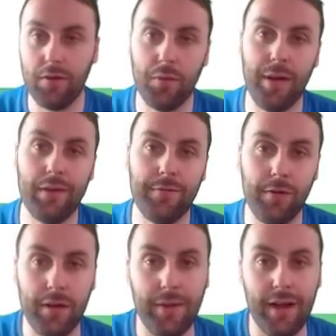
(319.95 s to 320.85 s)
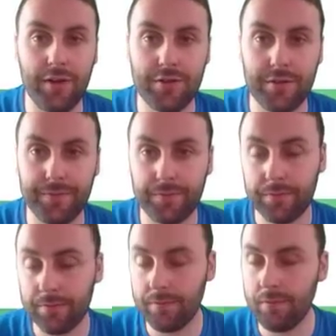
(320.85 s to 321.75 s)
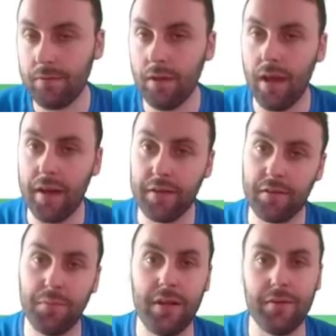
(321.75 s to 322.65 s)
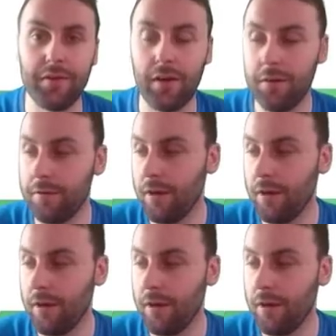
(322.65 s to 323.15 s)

Your bet is fully matched and it's completely resolved.